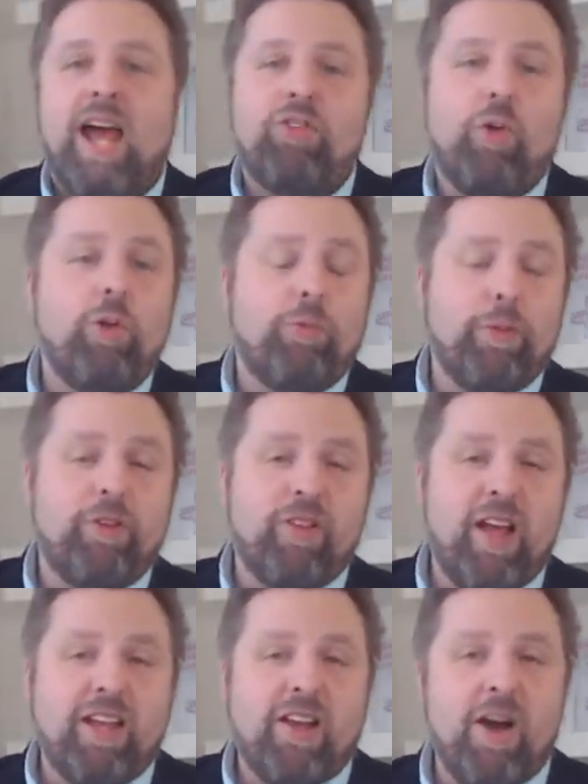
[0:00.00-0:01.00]
As always, please
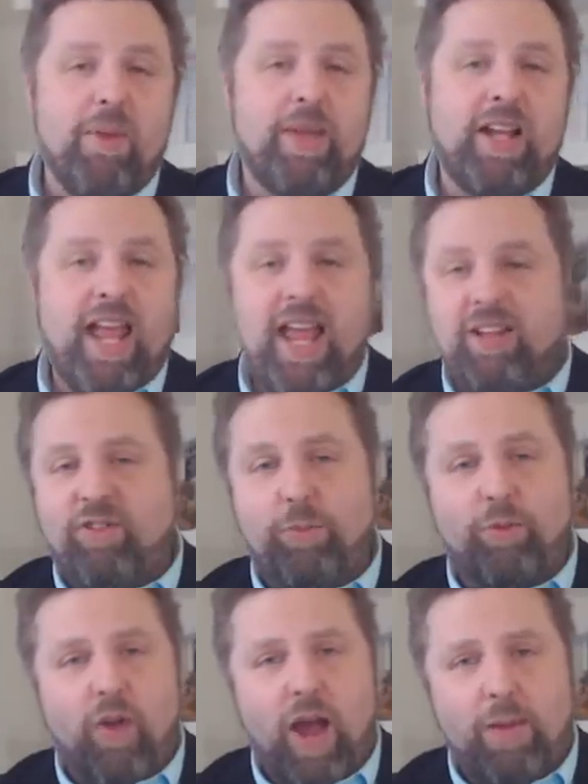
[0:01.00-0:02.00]
like, comment, and
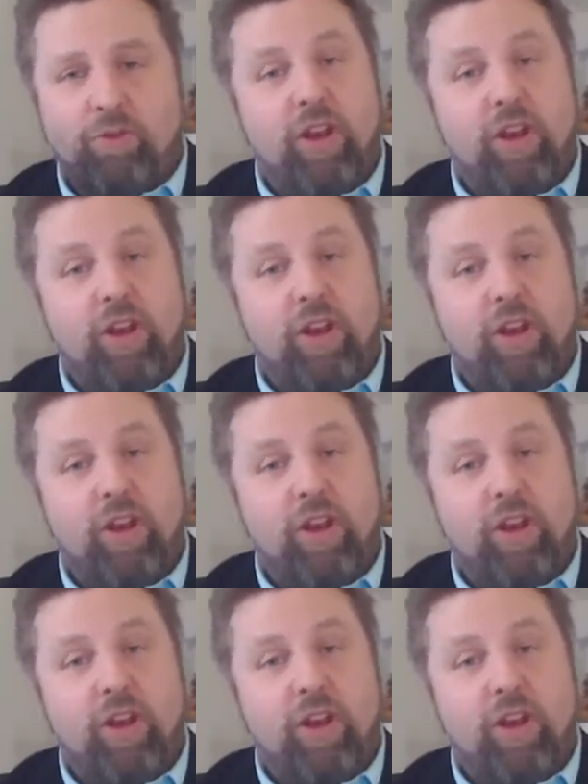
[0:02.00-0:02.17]
subscribe.